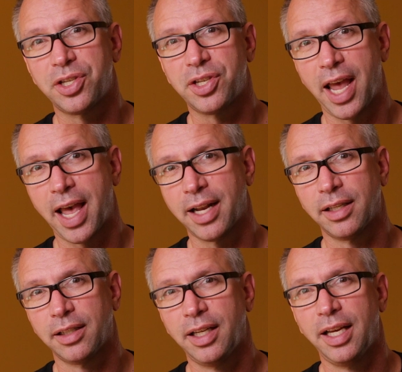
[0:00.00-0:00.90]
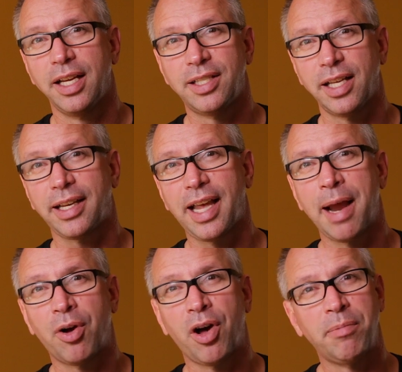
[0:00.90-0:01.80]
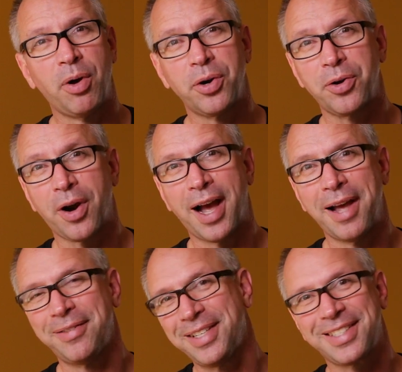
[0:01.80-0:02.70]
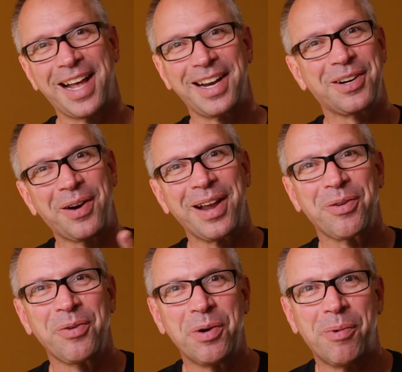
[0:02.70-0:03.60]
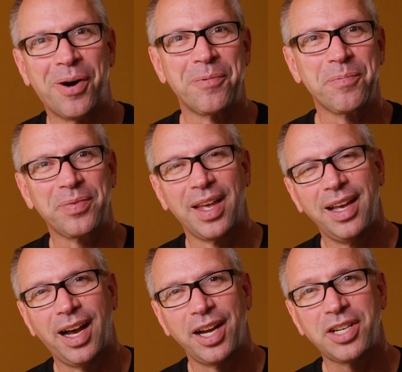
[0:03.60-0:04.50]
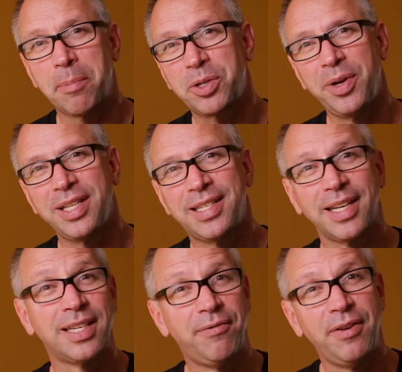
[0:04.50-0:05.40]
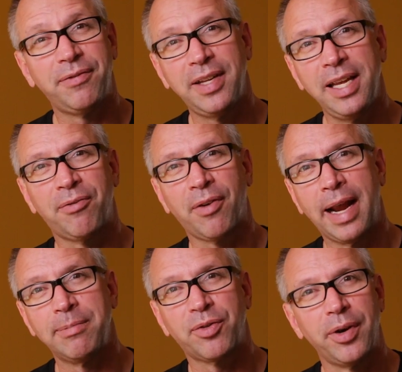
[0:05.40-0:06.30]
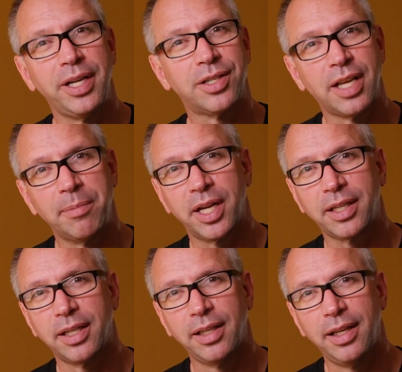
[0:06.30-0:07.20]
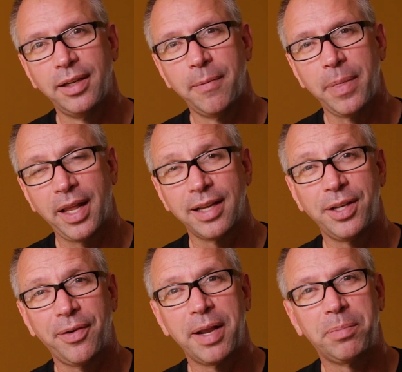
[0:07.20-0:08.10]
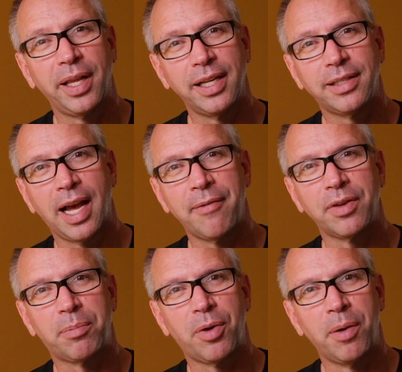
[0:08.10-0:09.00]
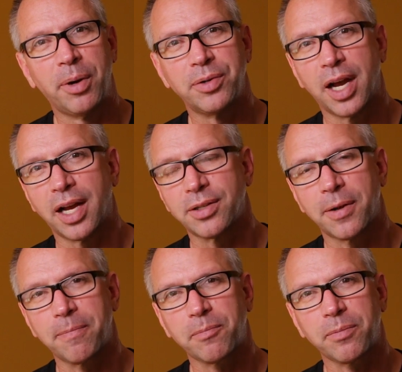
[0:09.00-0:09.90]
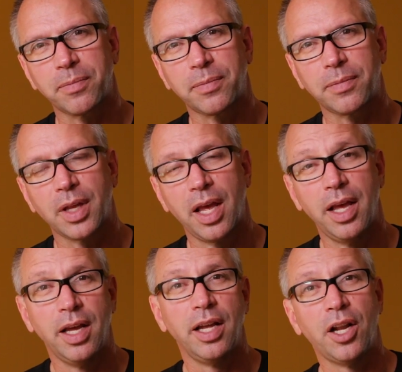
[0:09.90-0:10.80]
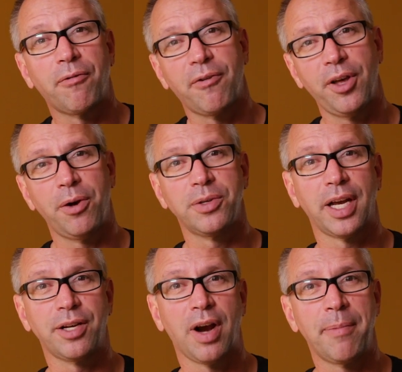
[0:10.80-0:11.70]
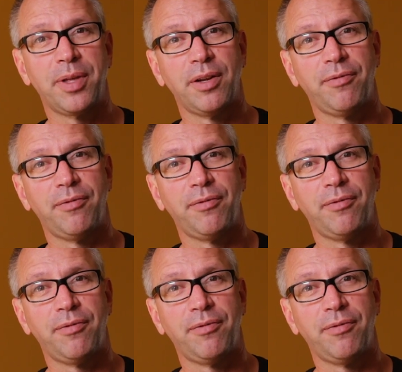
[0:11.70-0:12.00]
to stand, set the camera on motor drive, and just kind of cranked through them all. I shot between 6 and 15 frames for each subject, and I still had plenty of time for the promo shots. Now for those, I dropped the